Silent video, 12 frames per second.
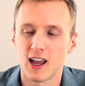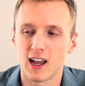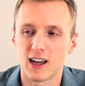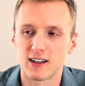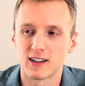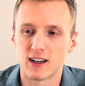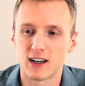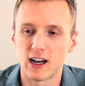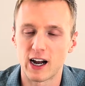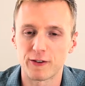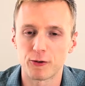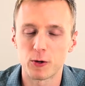and
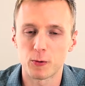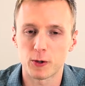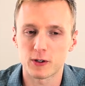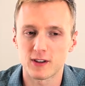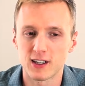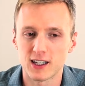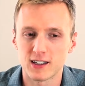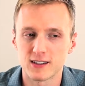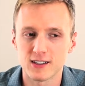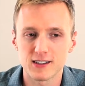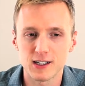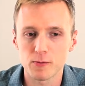I reworked the
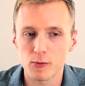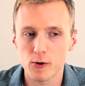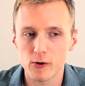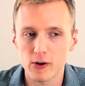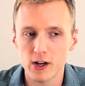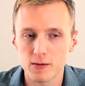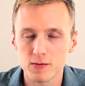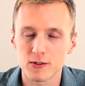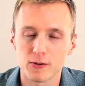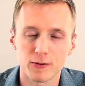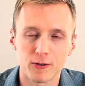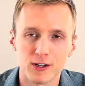existing program
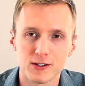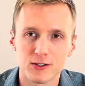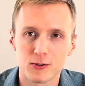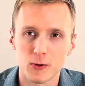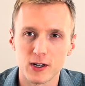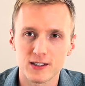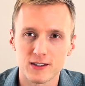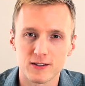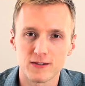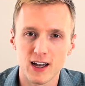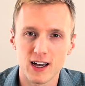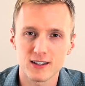so it runs twice as
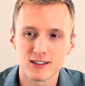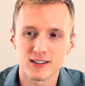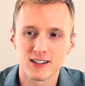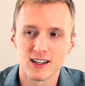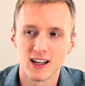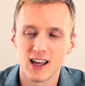fast.